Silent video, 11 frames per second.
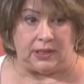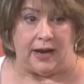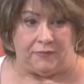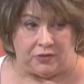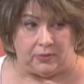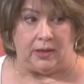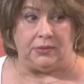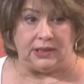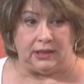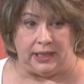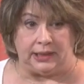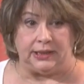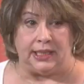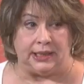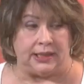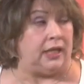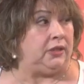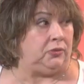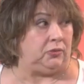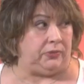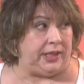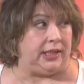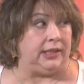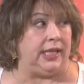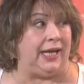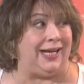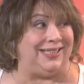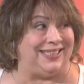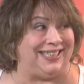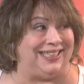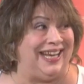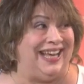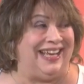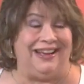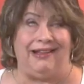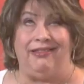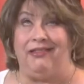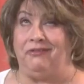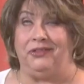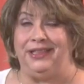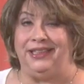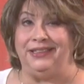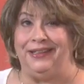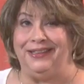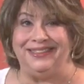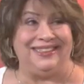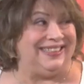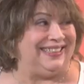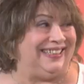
after I was elected. I started doing reading days, and mm-hmm. I love reading days.